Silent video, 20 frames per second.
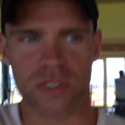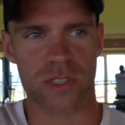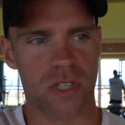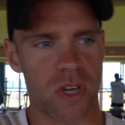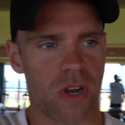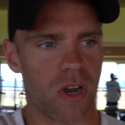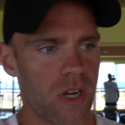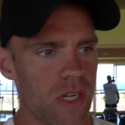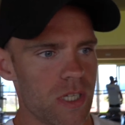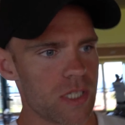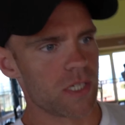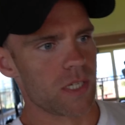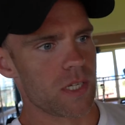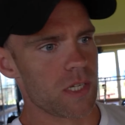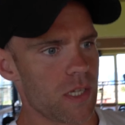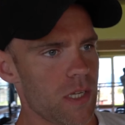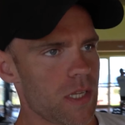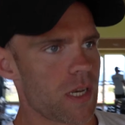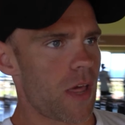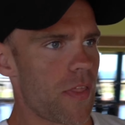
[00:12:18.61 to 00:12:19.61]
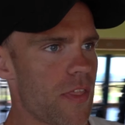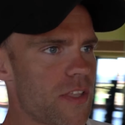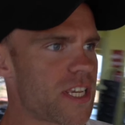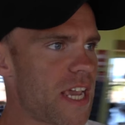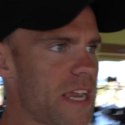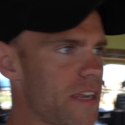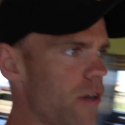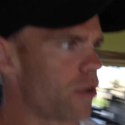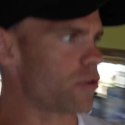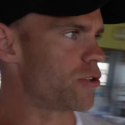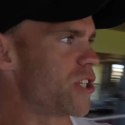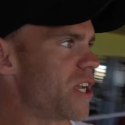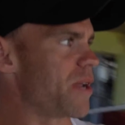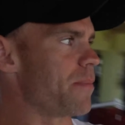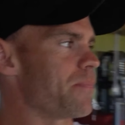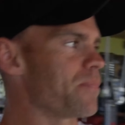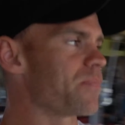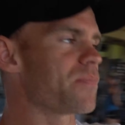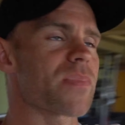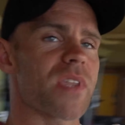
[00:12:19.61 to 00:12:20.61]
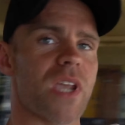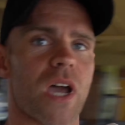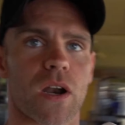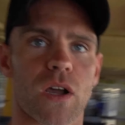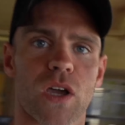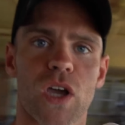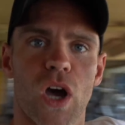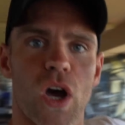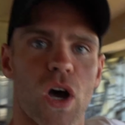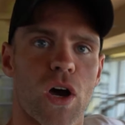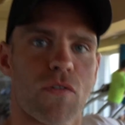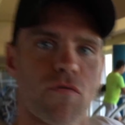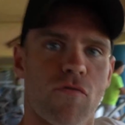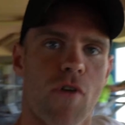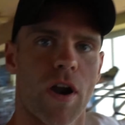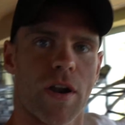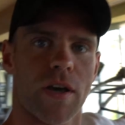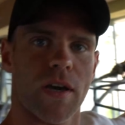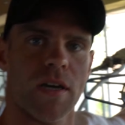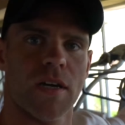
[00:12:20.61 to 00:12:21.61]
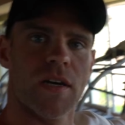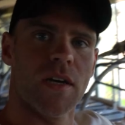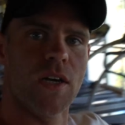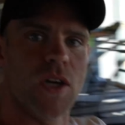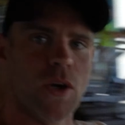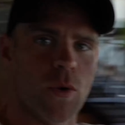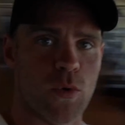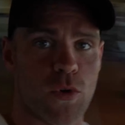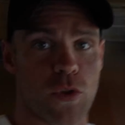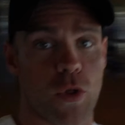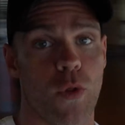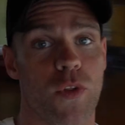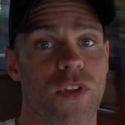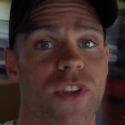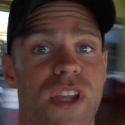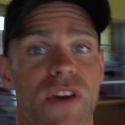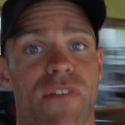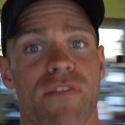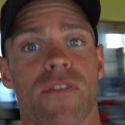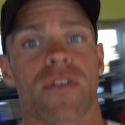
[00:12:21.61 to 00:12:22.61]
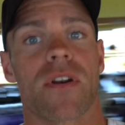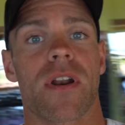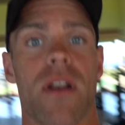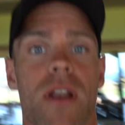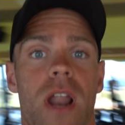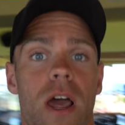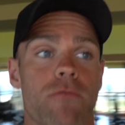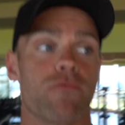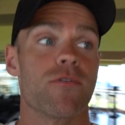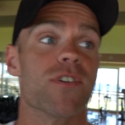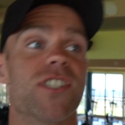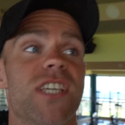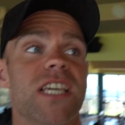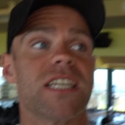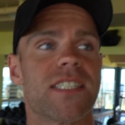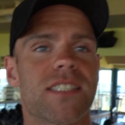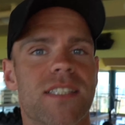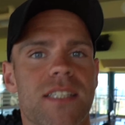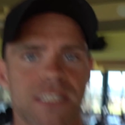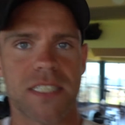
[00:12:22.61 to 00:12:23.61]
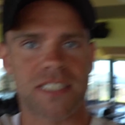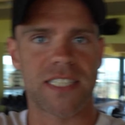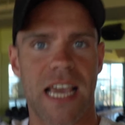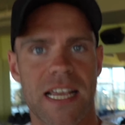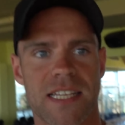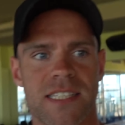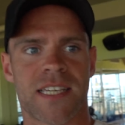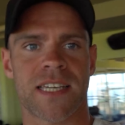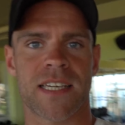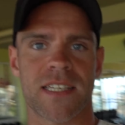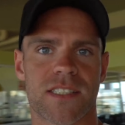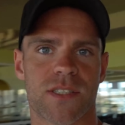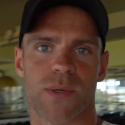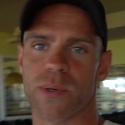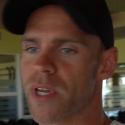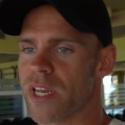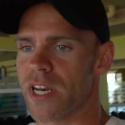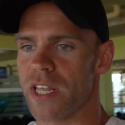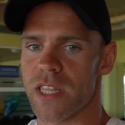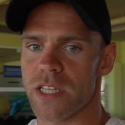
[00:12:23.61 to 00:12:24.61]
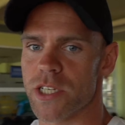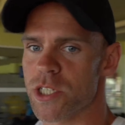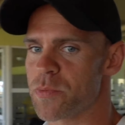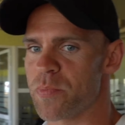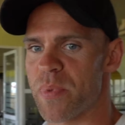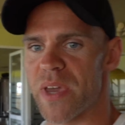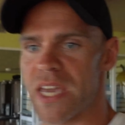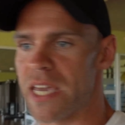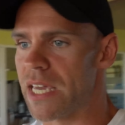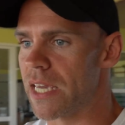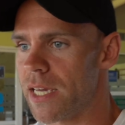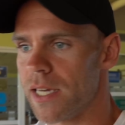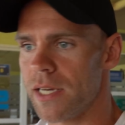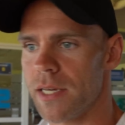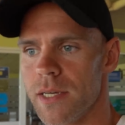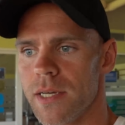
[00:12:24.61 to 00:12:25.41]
It's got like the Techno Gym kind of curve runner with all the different like resistance settings, so it can either just be